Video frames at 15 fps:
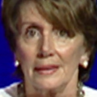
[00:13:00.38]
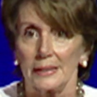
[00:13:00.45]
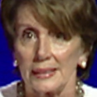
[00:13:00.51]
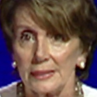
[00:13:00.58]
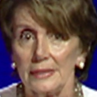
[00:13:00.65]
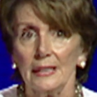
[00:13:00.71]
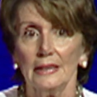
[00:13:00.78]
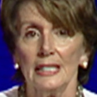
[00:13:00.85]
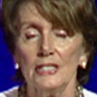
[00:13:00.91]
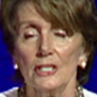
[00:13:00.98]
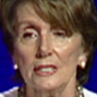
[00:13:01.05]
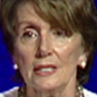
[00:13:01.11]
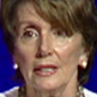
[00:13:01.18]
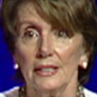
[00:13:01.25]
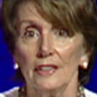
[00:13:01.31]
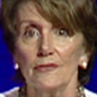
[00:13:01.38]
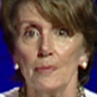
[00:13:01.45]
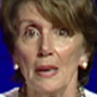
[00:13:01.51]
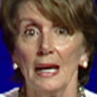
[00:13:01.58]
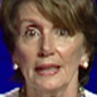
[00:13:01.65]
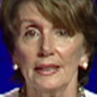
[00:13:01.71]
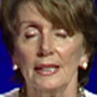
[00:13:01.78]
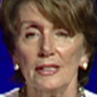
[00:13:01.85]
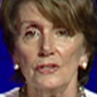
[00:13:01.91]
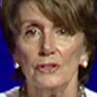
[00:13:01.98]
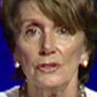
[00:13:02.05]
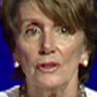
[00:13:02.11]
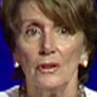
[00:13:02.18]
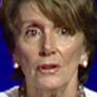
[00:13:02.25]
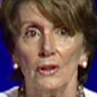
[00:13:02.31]
in the legislative bodies.
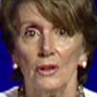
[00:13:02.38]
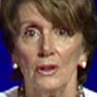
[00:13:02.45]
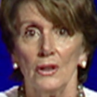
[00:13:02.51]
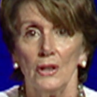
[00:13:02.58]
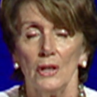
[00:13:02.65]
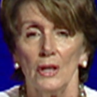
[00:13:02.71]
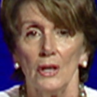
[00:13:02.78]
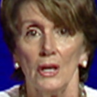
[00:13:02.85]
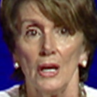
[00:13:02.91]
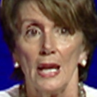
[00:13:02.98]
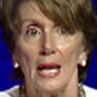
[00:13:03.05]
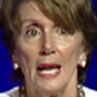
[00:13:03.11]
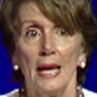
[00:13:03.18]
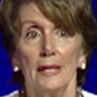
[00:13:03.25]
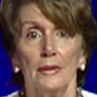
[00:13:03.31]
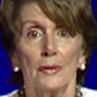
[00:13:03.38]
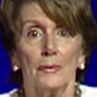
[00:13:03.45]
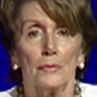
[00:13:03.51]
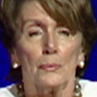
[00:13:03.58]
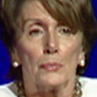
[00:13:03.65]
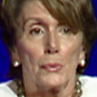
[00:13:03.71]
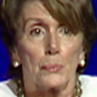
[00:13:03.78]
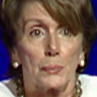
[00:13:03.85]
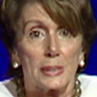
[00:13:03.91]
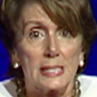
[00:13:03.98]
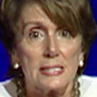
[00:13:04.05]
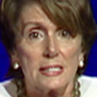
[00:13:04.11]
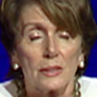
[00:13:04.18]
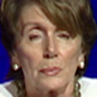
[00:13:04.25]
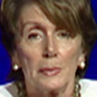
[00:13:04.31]
And the
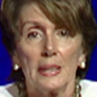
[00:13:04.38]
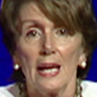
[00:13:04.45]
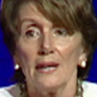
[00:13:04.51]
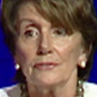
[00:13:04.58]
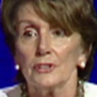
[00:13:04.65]
reason we have